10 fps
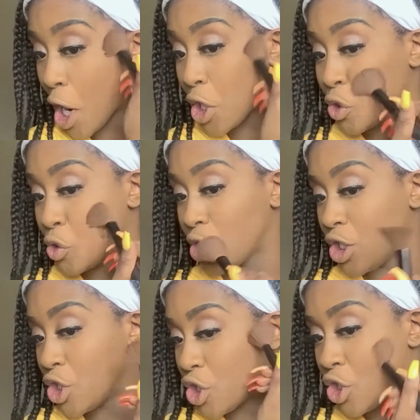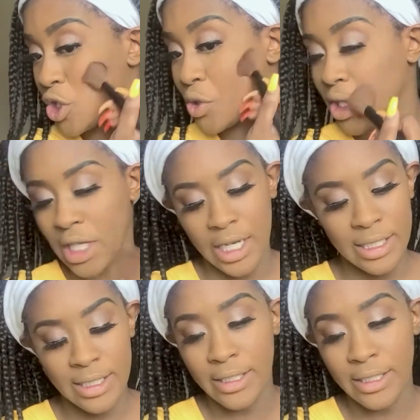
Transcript: I usually just use this.